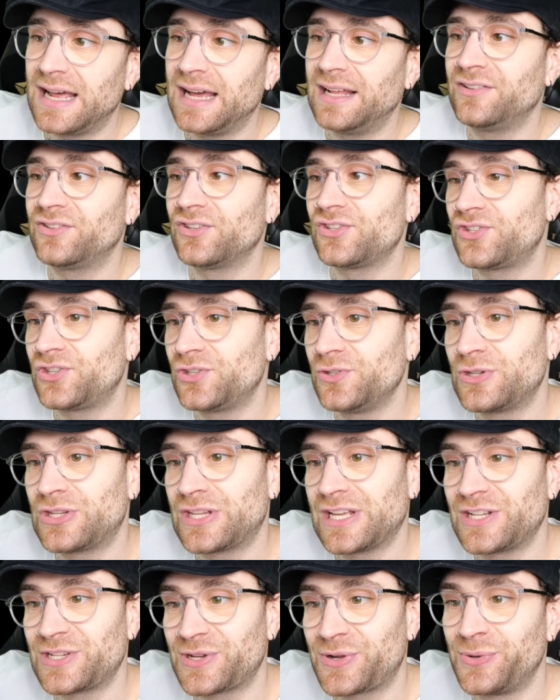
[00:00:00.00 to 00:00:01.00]
enter
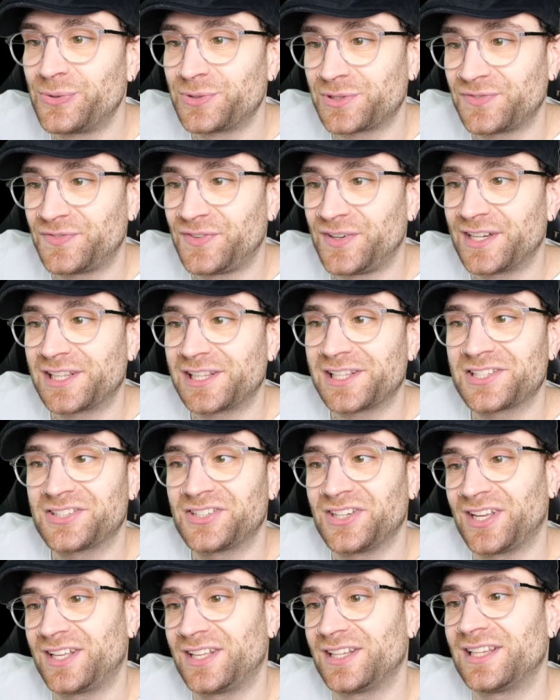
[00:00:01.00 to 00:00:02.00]
Tuesday's quarterfinal
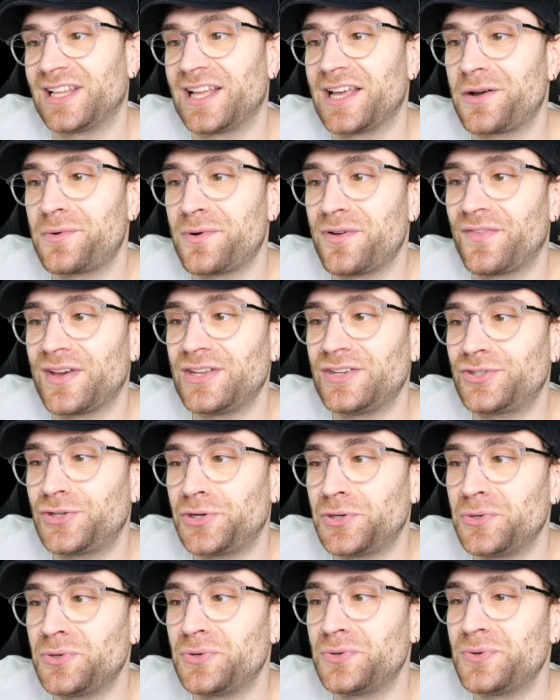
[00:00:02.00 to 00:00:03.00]
second leg with a
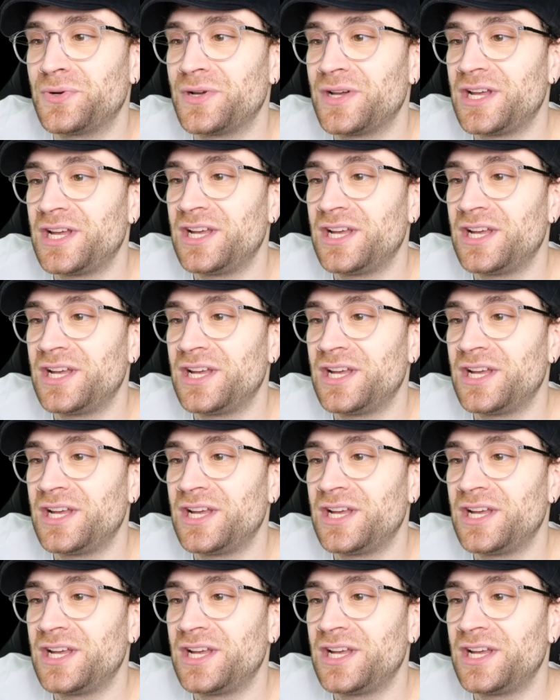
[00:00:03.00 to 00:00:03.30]
2-0